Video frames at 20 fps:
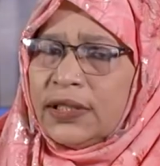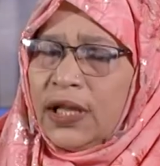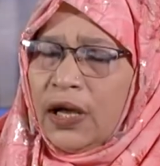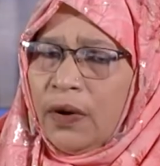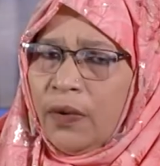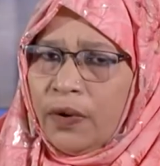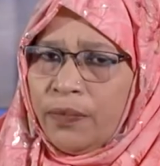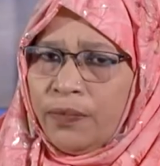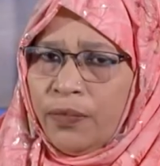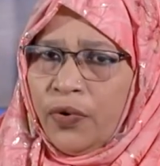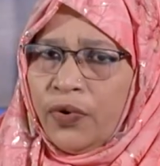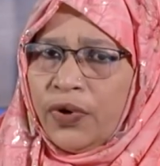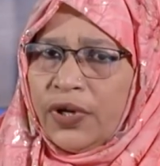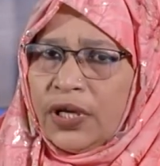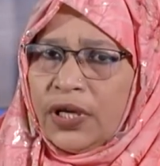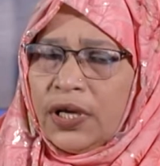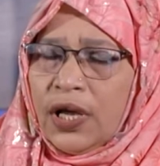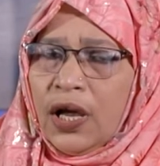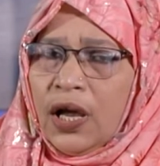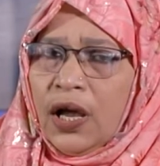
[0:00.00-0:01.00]
in our
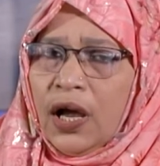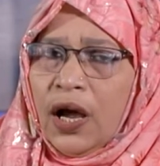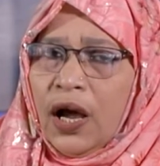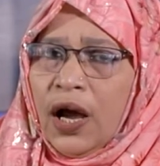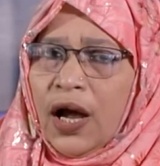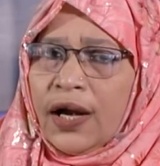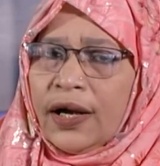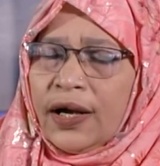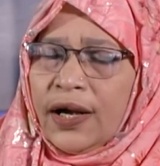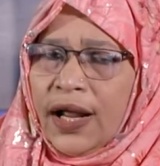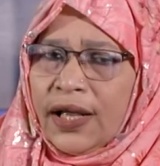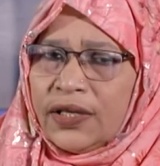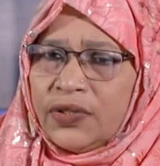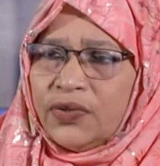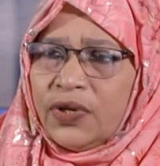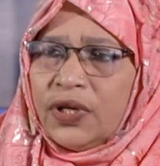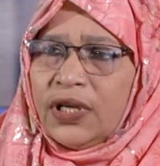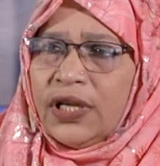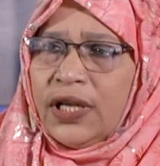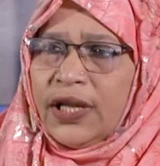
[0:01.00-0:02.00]
body are
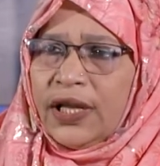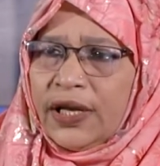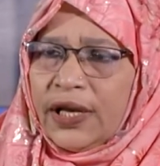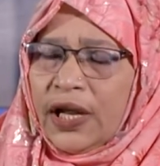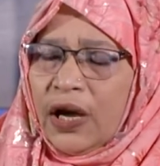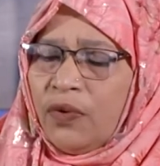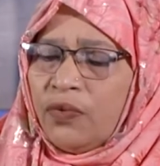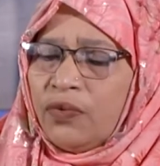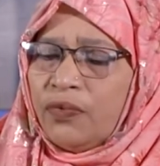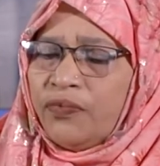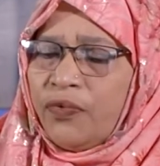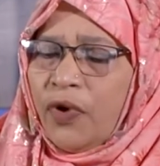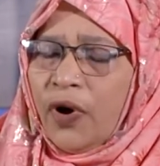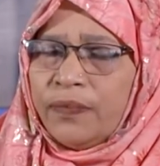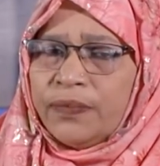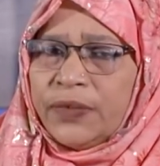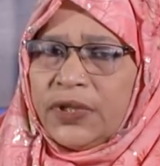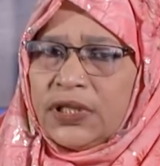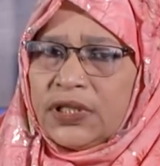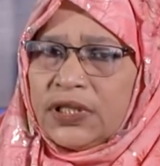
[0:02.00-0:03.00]
gradually laid down
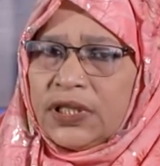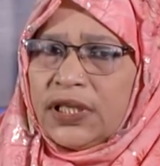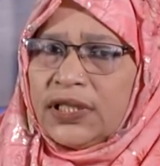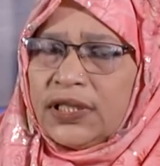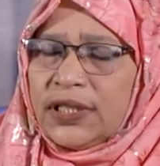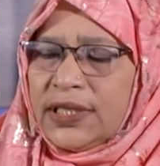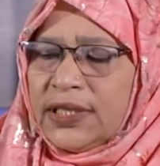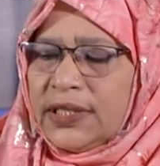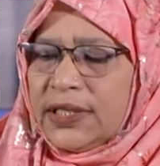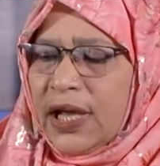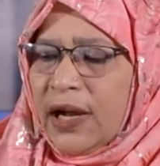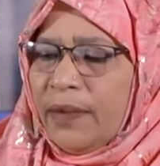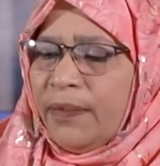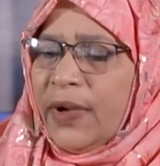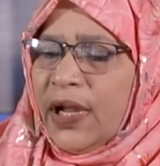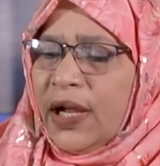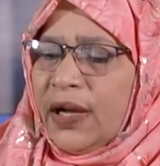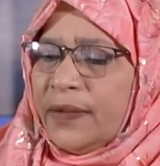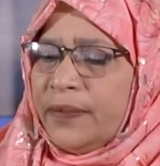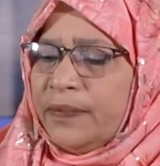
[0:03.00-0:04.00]
from these three
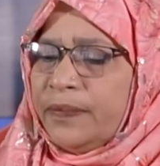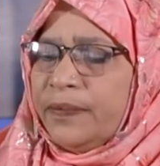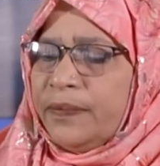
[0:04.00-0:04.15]
germ layer.